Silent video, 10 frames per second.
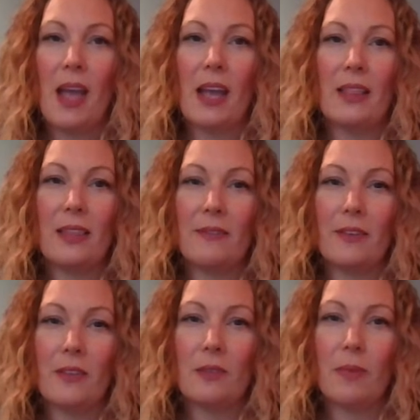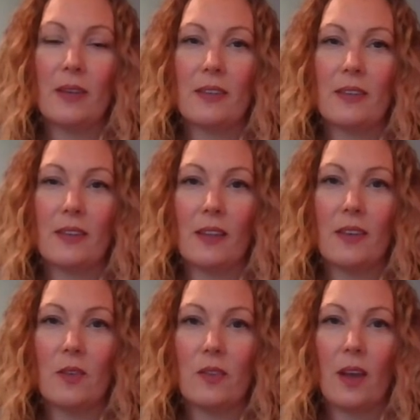and living space extends
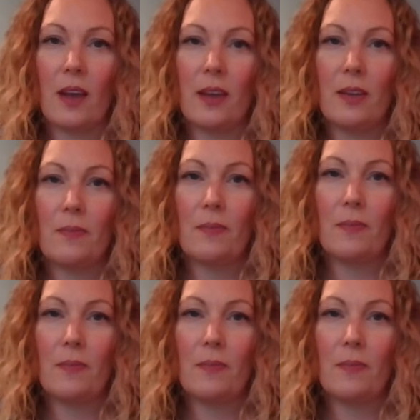outside.